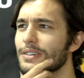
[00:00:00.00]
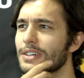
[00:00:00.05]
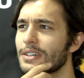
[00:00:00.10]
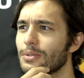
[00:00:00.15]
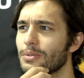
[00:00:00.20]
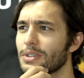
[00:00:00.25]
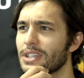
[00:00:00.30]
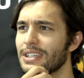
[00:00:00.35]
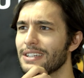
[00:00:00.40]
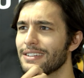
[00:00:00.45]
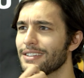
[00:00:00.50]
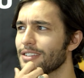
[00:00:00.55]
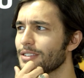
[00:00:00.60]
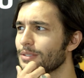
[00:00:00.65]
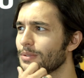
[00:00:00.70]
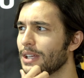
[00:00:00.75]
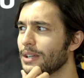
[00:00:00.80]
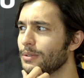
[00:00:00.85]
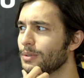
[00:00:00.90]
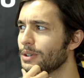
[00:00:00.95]
well, we're
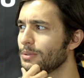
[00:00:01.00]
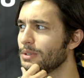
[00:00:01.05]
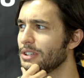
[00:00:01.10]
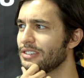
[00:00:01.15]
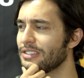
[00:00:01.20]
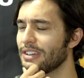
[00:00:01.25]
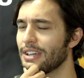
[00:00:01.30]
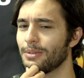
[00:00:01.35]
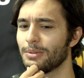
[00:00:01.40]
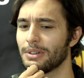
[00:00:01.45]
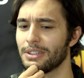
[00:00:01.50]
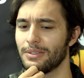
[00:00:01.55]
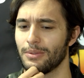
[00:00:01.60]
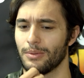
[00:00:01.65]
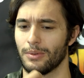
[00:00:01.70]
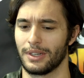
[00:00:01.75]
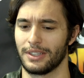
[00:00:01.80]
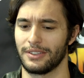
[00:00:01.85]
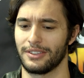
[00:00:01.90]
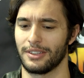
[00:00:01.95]
canceled. Like, what do we say? What.
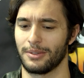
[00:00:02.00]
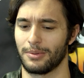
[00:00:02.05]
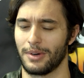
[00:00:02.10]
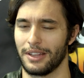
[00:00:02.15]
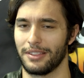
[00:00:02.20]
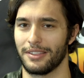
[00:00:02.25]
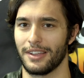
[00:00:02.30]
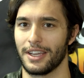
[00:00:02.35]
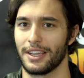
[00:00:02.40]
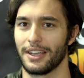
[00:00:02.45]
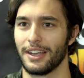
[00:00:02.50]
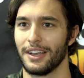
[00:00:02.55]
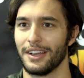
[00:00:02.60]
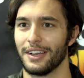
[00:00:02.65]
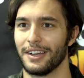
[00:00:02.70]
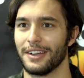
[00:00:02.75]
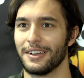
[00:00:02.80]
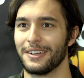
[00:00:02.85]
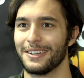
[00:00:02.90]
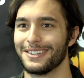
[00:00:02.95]
What's the right
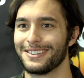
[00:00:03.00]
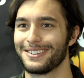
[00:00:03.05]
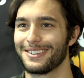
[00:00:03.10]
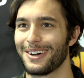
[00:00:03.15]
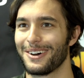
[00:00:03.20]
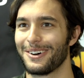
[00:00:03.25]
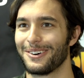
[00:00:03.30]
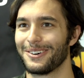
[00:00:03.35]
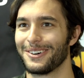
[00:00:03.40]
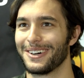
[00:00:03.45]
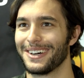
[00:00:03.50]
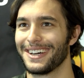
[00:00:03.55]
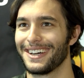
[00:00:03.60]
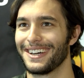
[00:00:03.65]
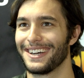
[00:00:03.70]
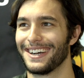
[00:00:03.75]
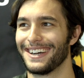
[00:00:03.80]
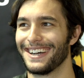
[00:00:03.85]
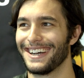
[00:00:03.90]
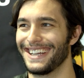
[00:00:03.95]
um, thing? So.
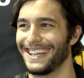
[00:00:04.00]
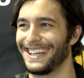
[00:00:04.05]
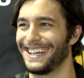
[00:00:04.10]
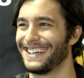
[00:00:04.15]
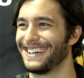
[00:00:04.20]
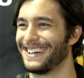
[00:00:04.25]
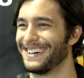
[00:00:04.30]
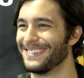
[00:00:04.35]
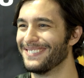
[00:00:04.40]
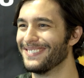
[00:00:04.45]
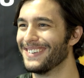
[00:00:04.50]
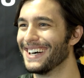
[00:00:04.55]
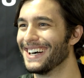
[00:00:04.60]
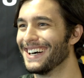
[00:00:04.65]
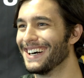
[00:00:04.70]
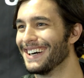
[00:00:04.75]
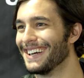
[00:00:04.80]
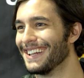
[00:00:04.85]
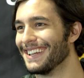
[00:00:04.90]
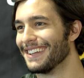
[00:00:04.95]
Um,
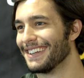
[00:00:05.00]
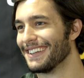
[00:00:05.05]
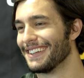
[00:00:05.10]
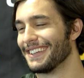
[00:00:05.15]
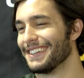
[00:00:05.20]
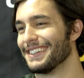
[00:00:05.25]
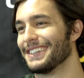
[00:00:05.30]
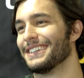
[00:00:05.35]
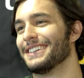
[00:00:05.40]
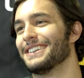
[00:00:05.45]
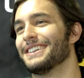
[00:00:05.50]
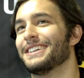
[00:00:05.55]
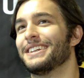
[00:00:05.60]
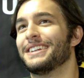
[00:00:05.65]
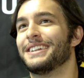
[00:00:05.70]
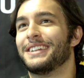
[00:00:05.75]
make something else. I was really